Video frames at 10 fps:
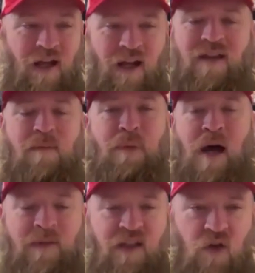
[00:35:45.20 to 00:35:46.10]
and then
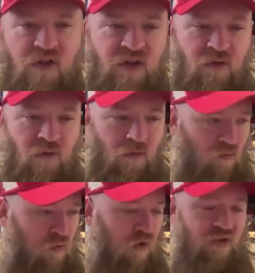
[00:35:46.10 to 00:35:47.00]
Bobby Olsen
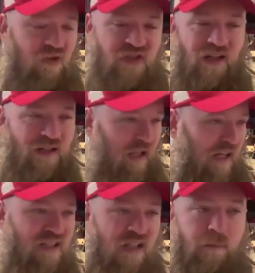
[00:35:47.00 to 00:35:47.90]
rolls in, and I
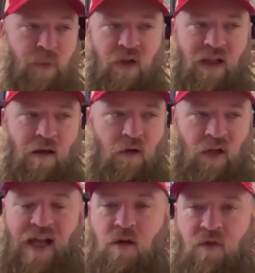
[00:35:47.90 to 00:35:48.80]
see him pull out
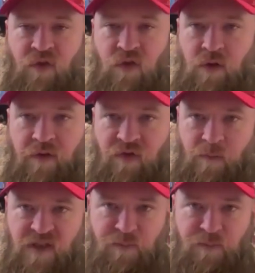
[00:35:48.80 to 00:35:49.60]
lighter fluid from his